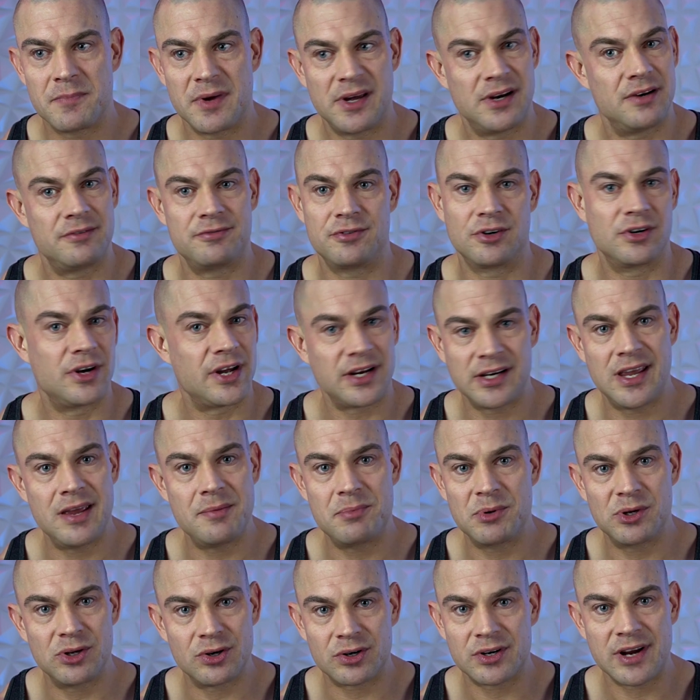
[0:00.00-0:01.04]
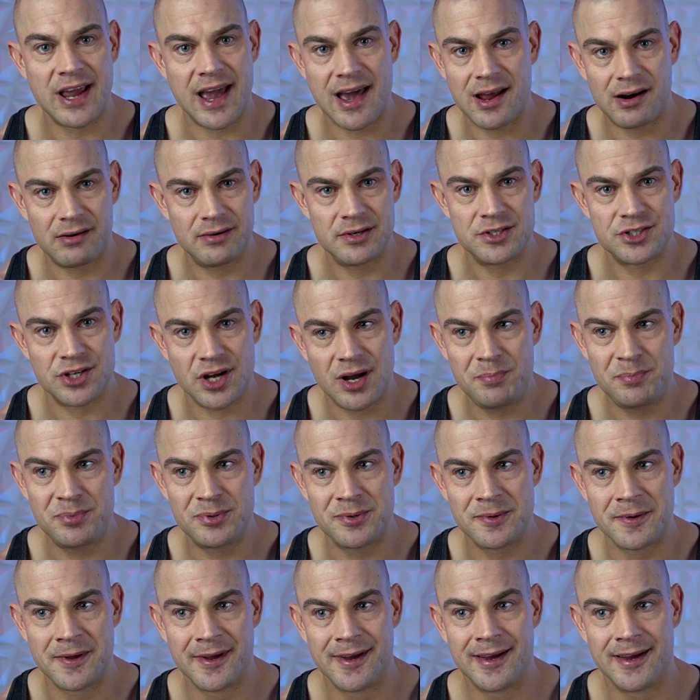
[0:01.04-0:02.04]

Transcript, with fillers: and if you're not keeping your calories up,